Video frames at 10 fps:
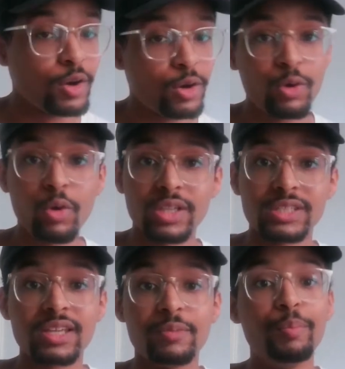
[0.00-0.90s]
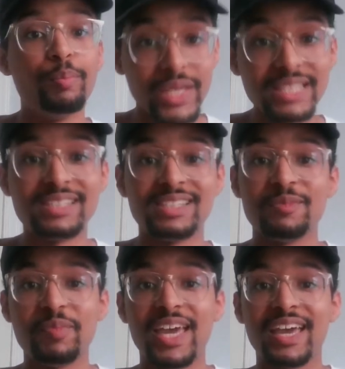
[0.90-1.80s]
Courtland Sutton
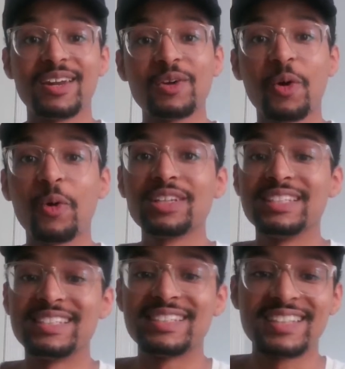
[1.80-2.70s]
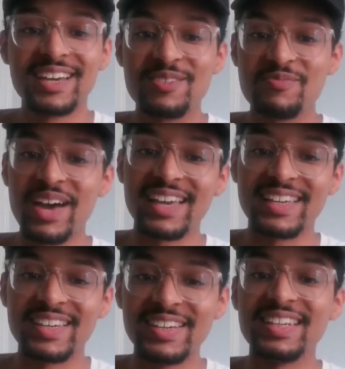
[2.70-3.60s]
beasted, man. Courtland Sutton, my
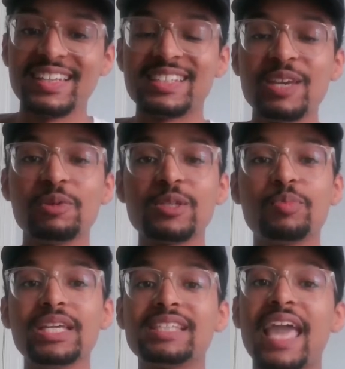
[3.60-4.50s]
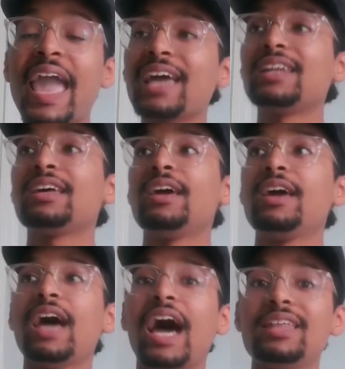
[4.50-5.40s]
goodness, he was a beast. And
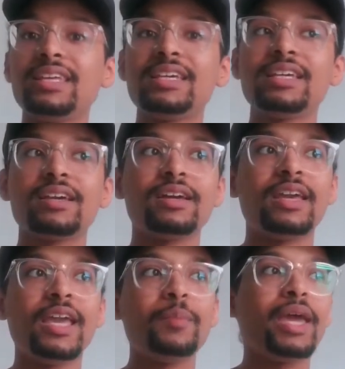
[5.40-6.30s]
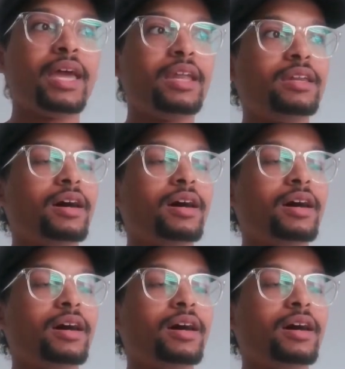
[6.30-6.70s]
I think him and